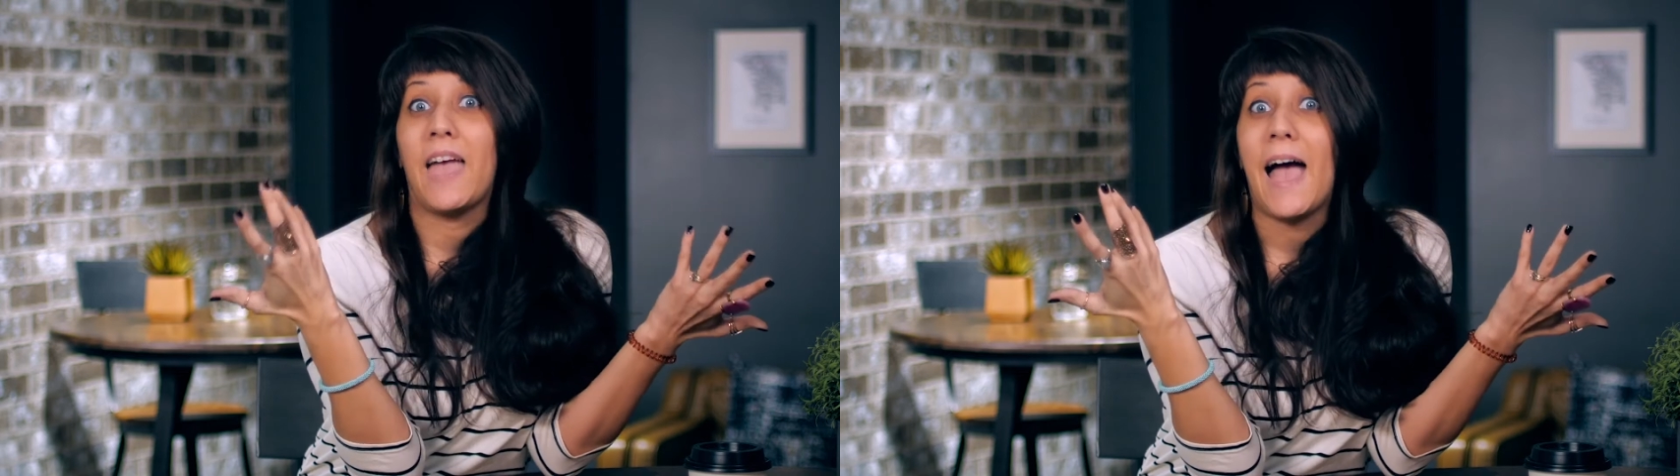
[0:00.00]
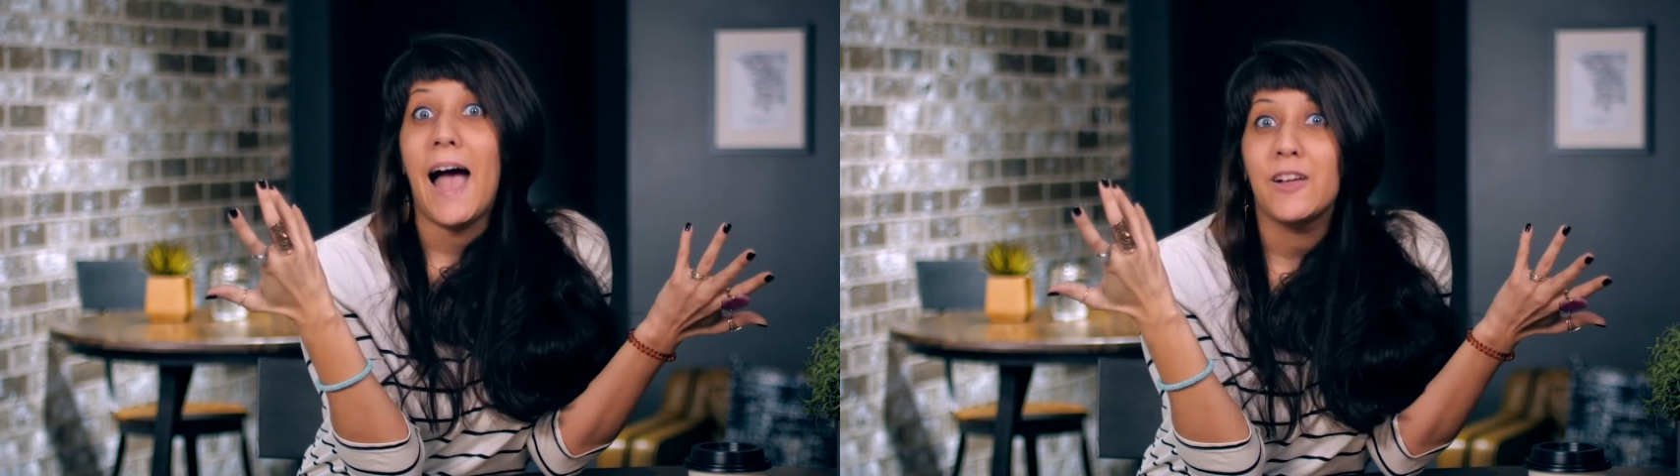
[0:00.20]

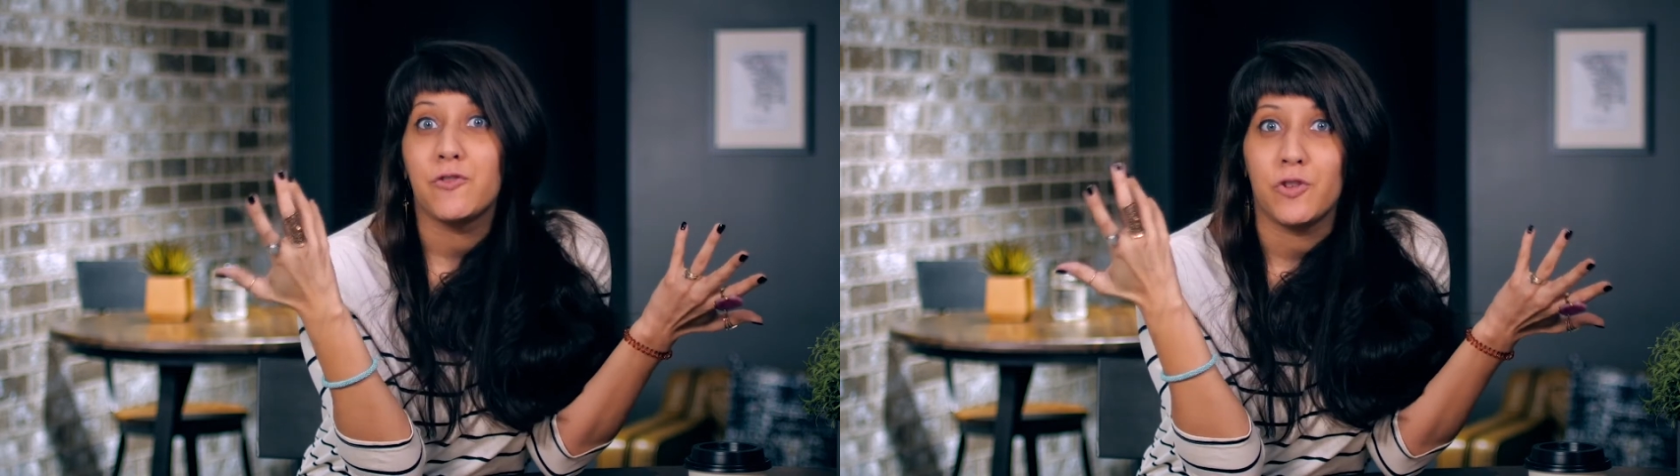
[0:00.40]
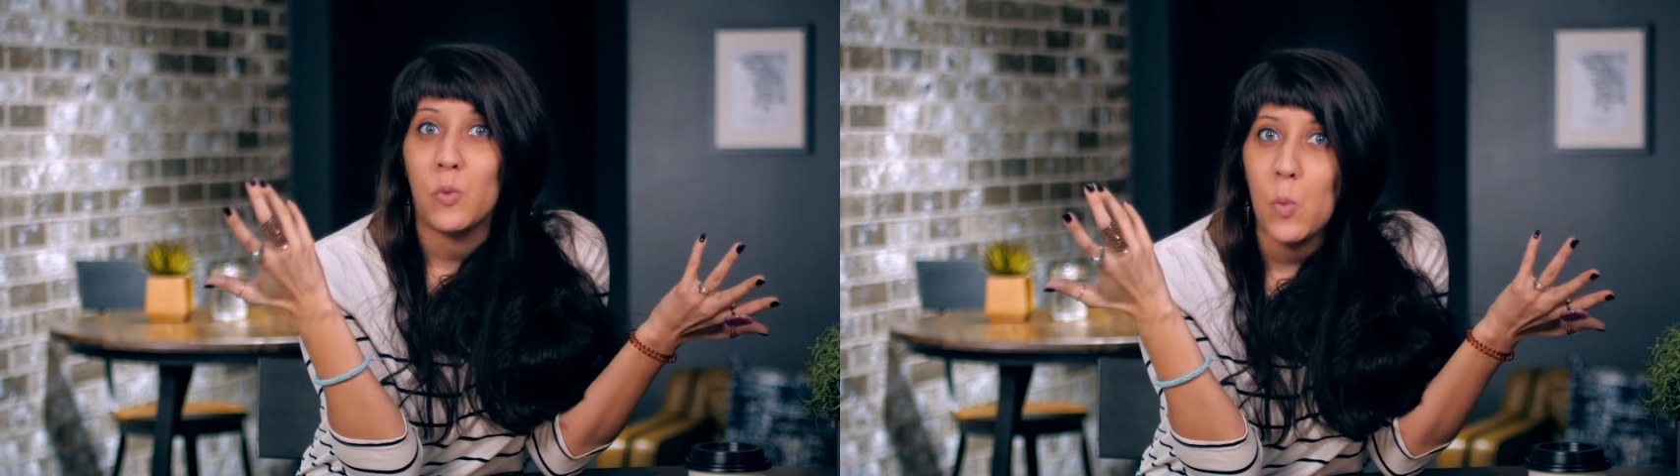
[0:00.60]
cash
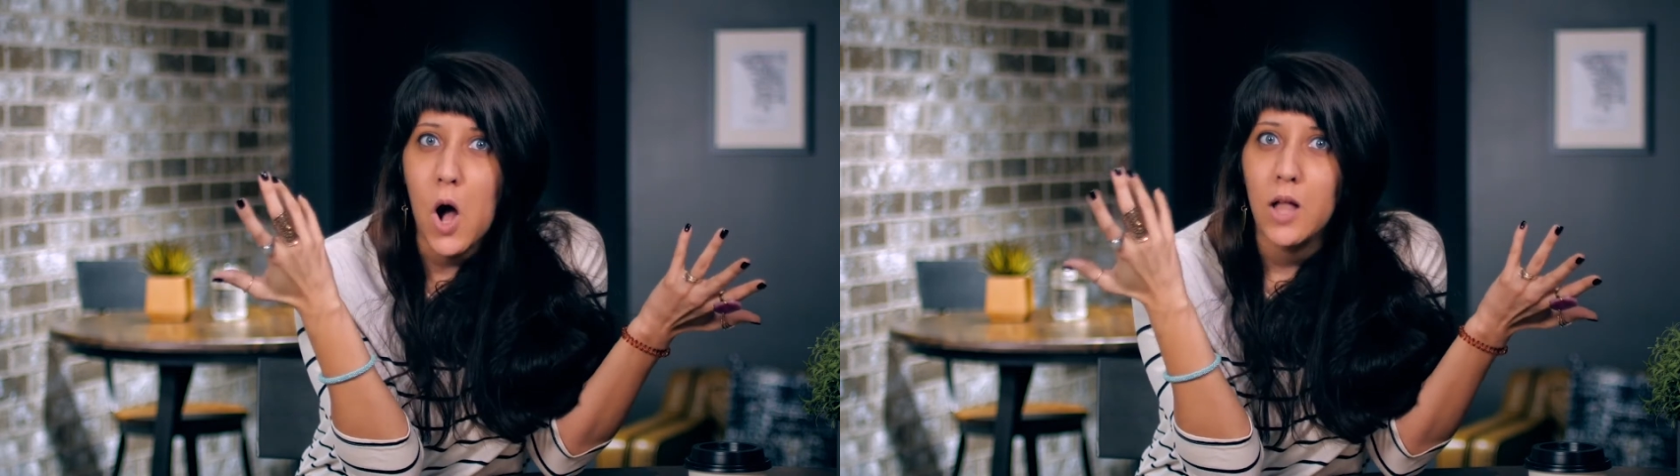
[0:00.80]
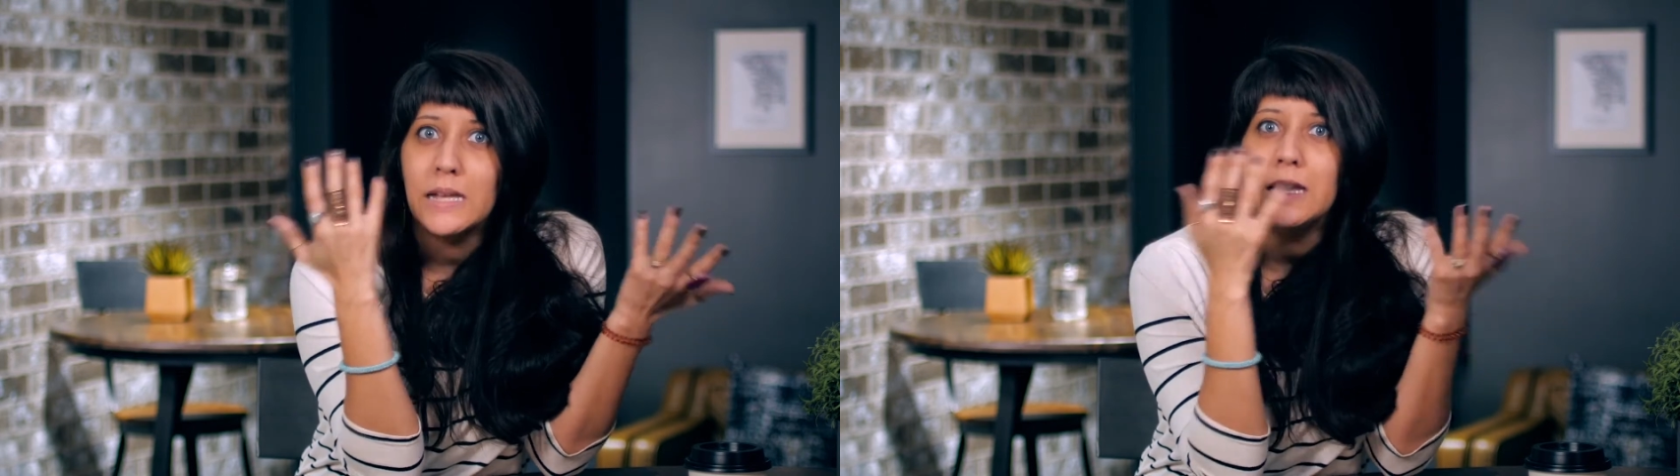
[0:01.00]
with their
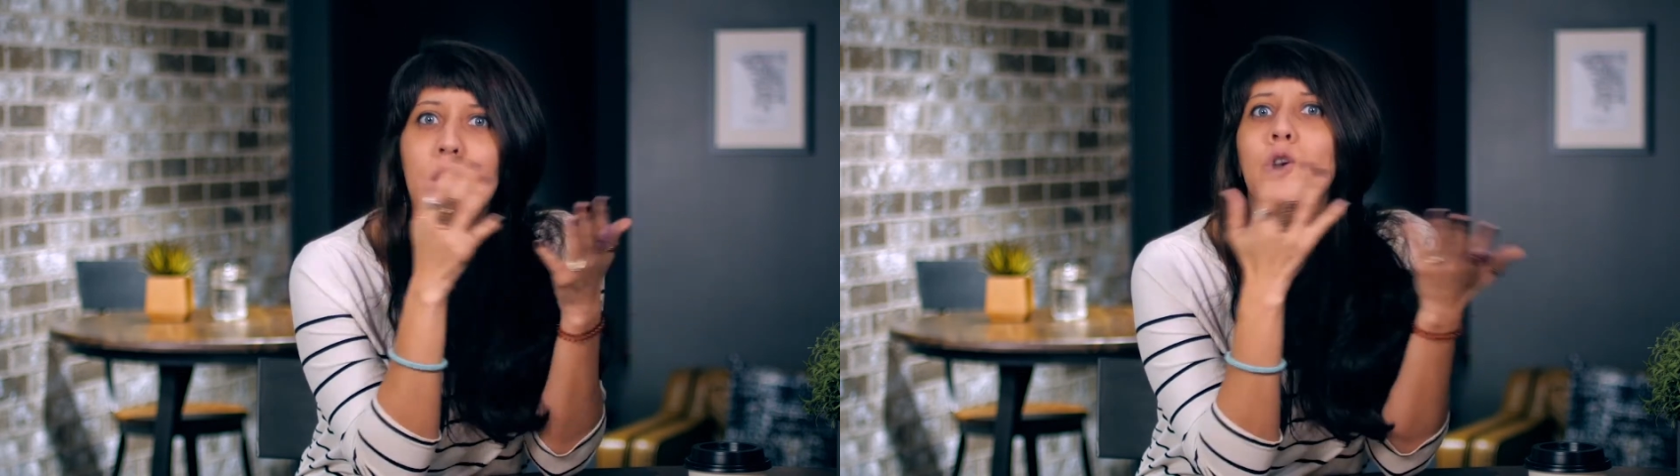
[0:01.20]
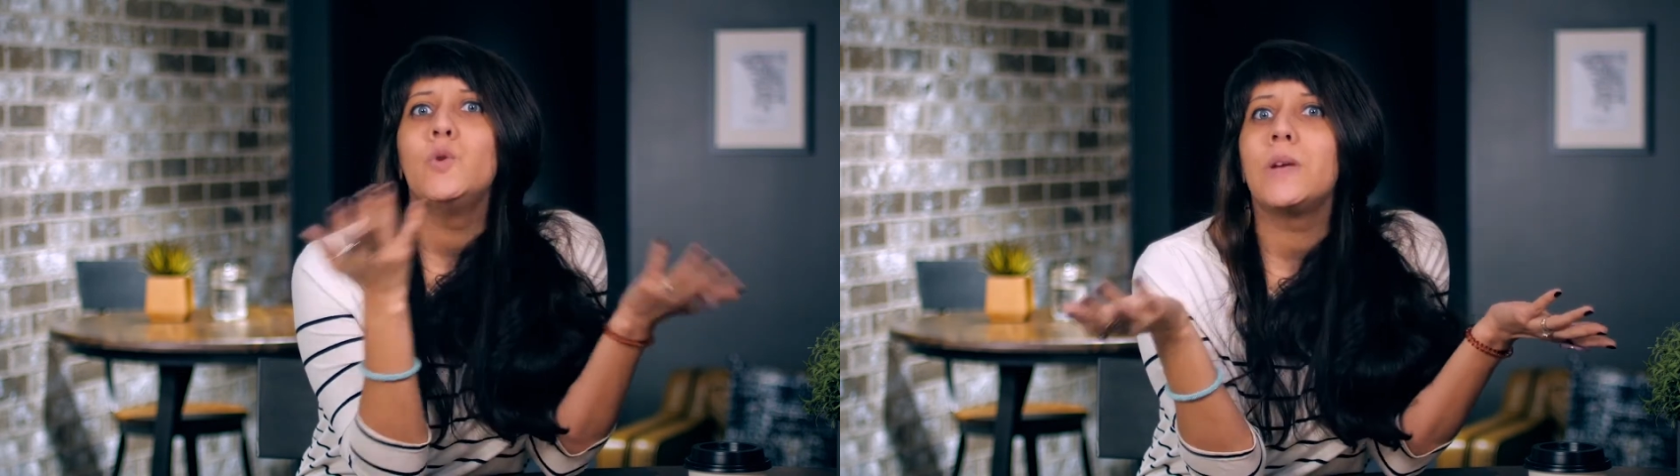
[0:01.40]
wallet.
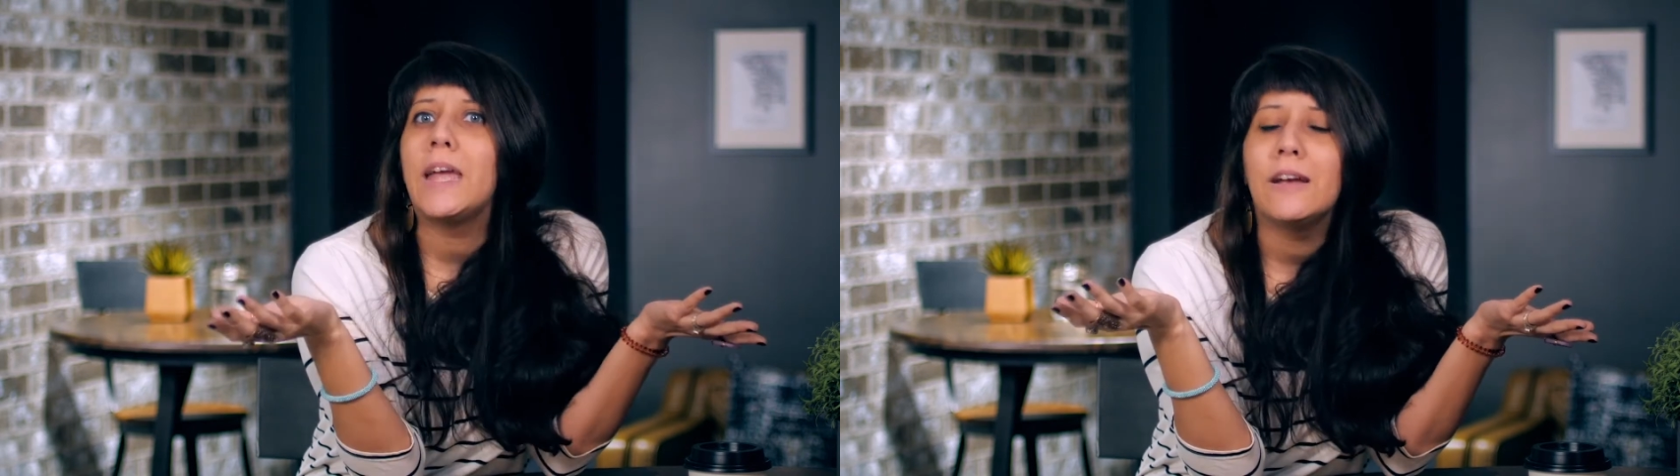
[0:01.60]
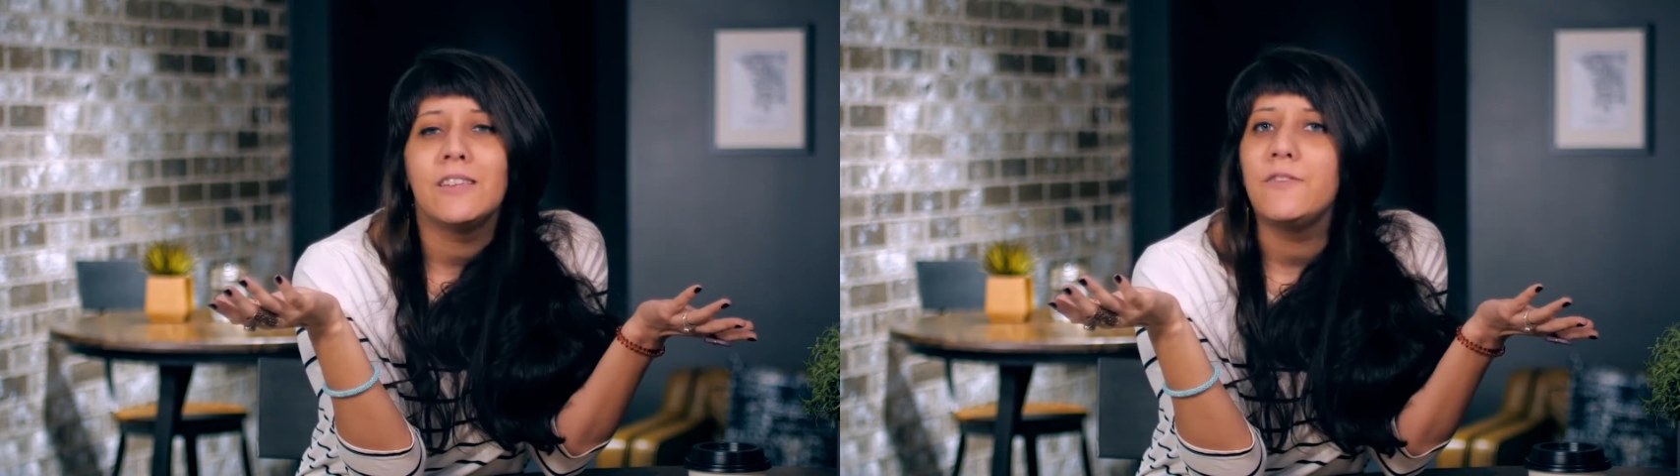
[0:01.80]
Who
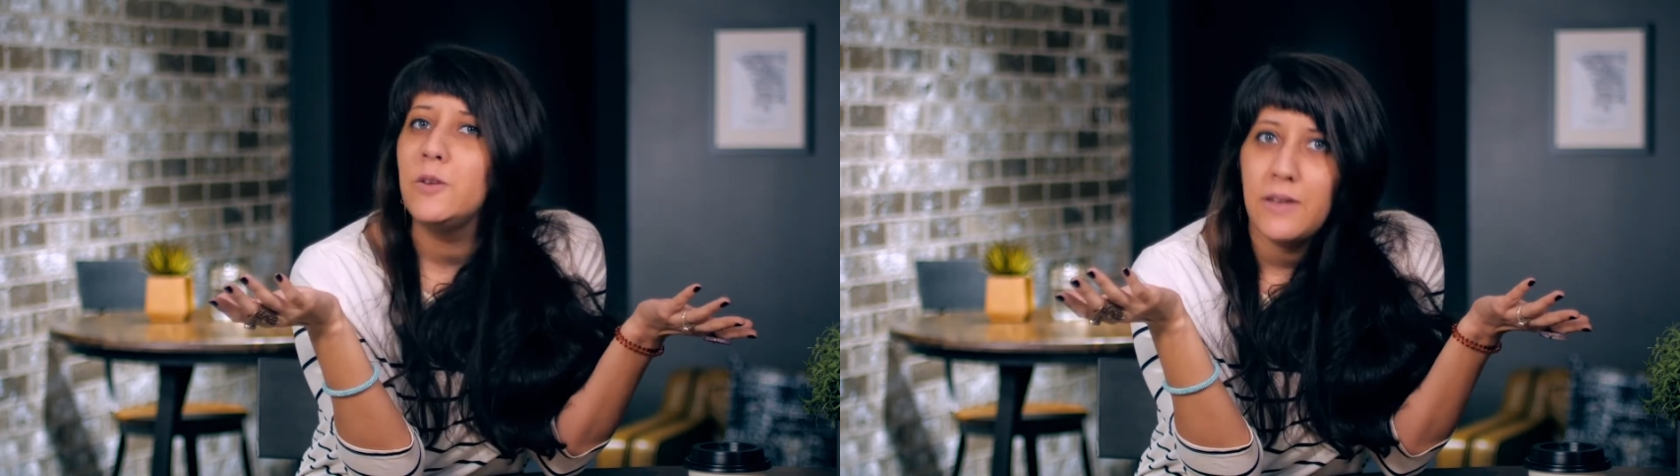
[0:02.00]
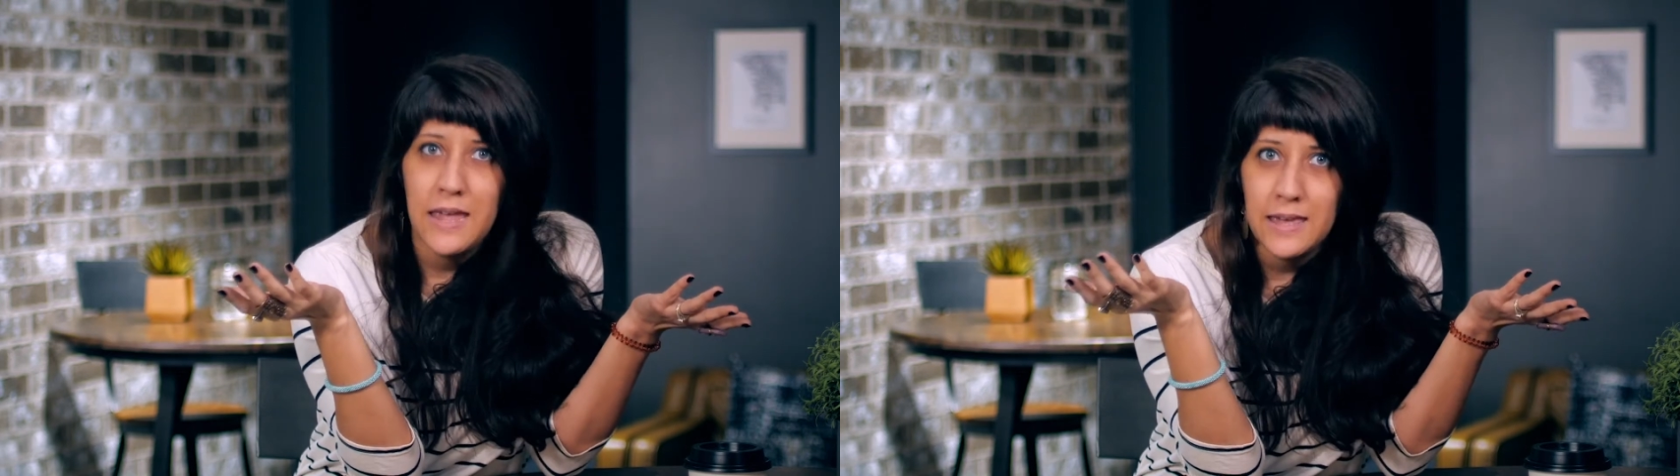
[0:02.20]
cares if
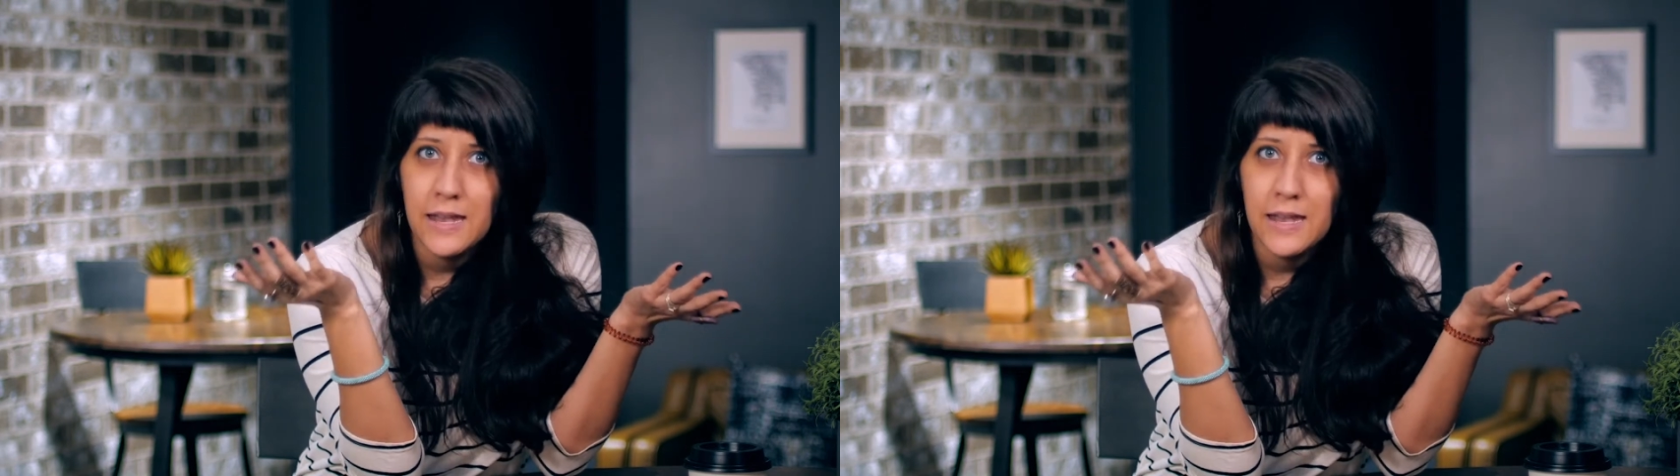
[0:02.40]
you take